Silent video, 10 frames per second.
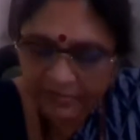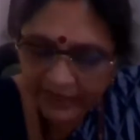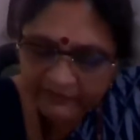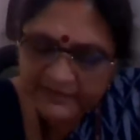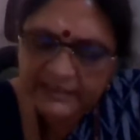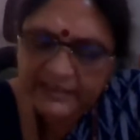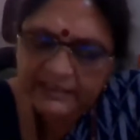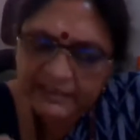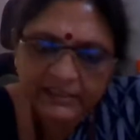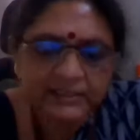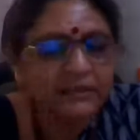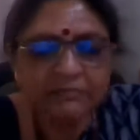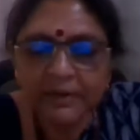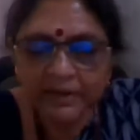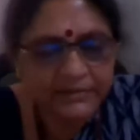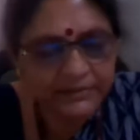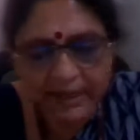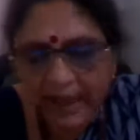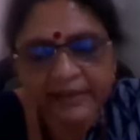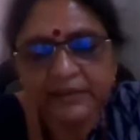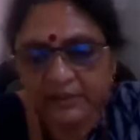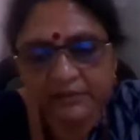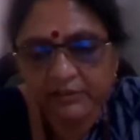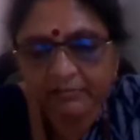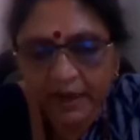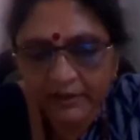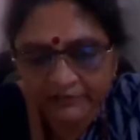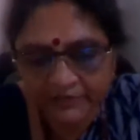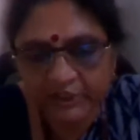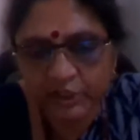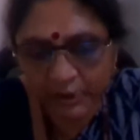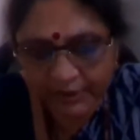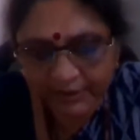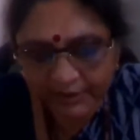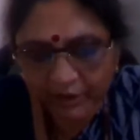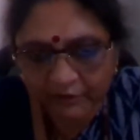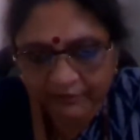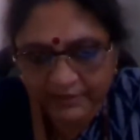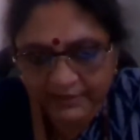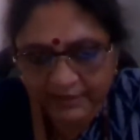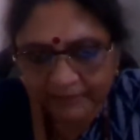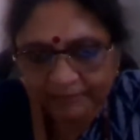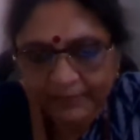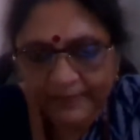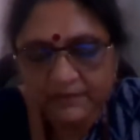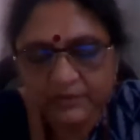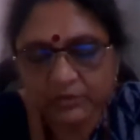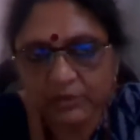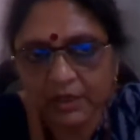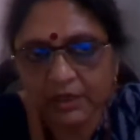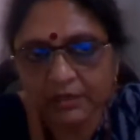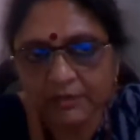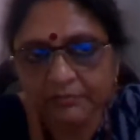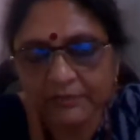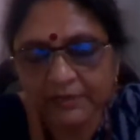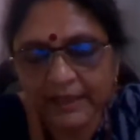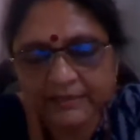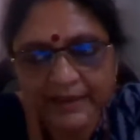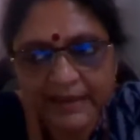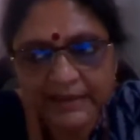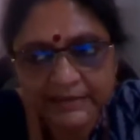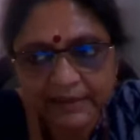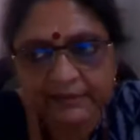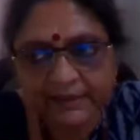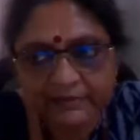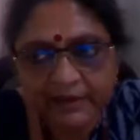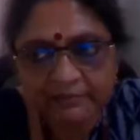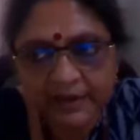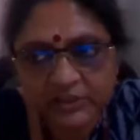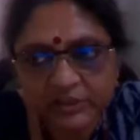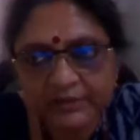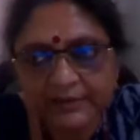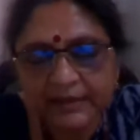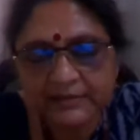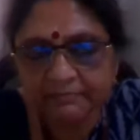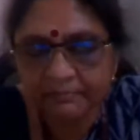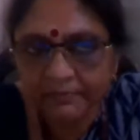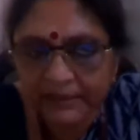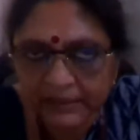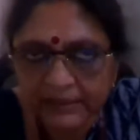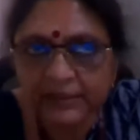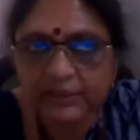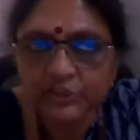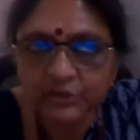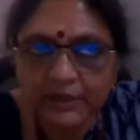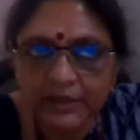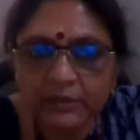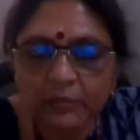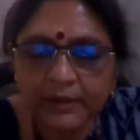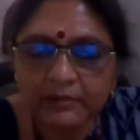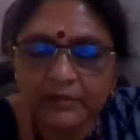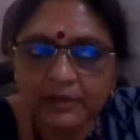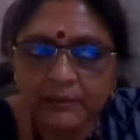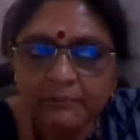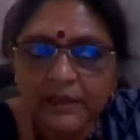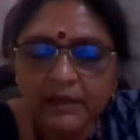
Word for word: privacy is integral is an integral part of security obviously so um, that's why i said that's why i mentioned that particularly today with the